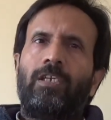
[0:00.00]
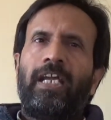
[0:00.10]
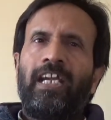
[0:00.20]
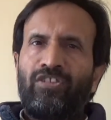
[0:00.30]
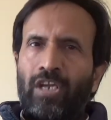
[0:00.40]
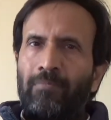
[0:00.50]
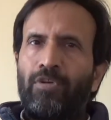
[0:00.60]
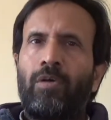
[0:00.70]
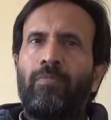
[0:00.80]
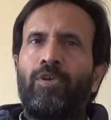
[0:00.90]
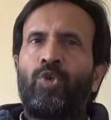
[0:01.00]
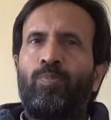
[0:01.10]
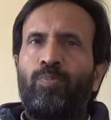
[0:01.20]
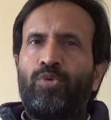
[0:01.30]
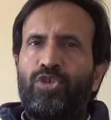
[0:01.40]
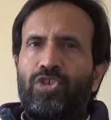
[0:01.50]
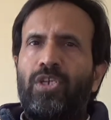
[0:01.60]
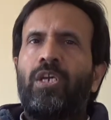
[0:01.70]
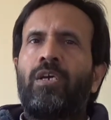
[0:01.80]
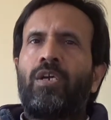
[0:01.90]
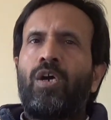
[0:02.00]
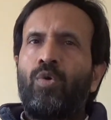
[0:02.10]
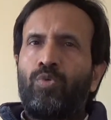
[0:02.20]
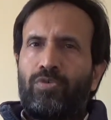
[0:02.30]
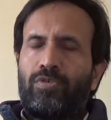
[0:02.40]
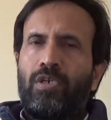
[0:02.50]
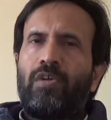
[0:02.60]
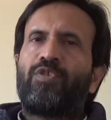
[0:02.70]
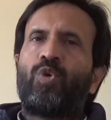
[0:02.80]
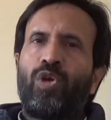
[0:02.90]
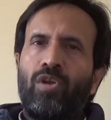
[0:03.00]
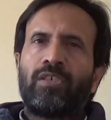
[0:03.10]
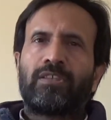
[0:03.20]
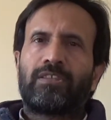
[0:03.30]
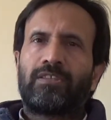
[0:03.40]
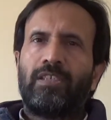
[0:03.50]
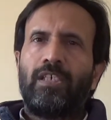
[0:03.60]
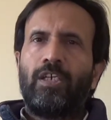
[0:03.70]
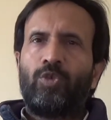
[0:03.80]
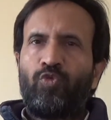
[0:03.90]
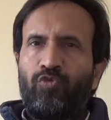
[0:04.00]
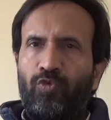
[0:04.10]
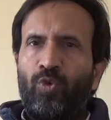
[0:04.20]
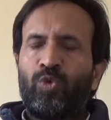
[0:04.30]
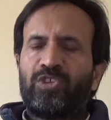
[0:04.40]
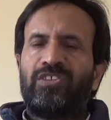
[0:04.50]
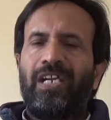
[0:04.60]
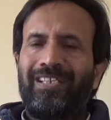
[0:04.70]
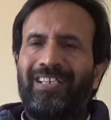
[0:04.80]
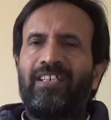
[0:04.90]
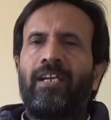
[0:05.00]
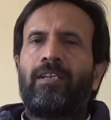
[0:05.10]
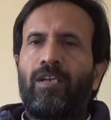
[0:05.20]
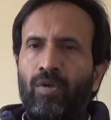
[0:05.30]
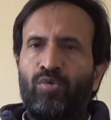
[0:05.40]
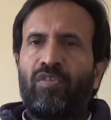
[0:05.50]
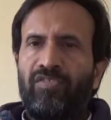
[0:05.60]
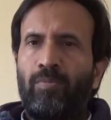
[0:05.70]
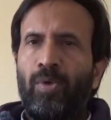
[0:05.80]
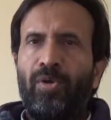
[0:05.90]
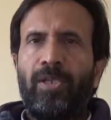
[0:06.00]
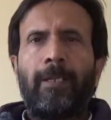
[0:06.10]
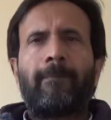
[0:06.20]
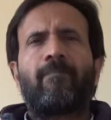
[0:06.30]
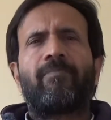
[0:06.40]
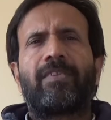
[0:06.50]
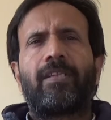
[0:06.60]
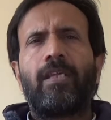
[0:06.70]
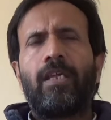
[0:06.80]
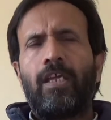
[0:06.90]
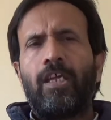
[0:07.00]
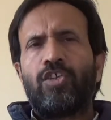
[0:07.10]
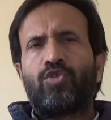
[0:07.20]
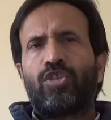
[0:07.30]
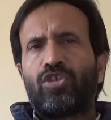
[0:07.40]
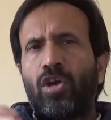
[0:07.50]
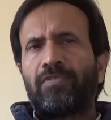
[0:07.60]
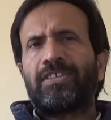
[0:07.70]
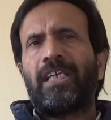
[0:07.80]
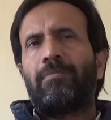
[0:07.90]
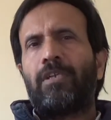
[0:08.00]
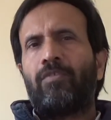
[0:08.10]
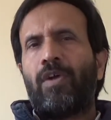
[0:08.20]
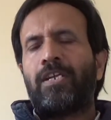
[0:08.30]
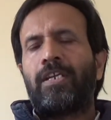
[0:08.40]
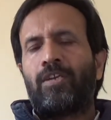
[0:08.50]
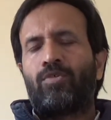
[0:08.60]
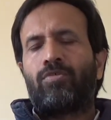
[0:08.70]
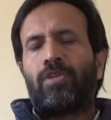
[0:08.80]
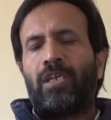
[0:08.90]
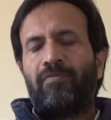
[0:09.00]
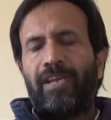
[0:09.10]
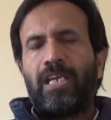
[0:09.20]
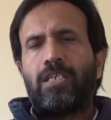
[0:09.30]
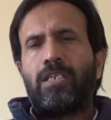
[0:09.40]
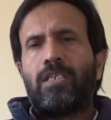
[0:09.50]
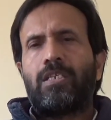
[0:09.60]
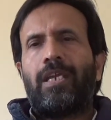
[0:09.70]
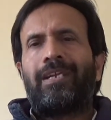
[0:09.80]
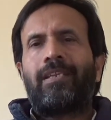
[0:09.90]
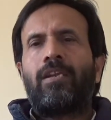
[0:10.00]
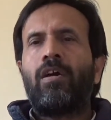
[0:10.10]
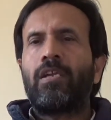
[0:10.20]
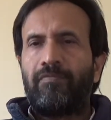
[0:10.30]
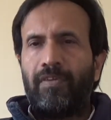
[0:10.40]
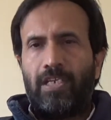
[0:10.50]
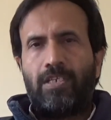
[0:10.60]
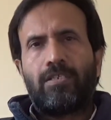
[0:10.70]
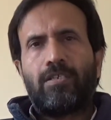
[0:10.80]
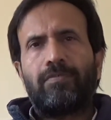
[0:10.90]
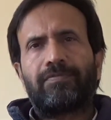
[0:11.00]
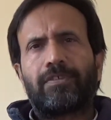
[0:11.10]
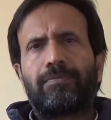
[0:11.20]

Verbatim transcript: and the abdomen to push air out of your lungs to force that irritant out of the body. So the coughs can be divided into the infectious and the non-infectious coughs.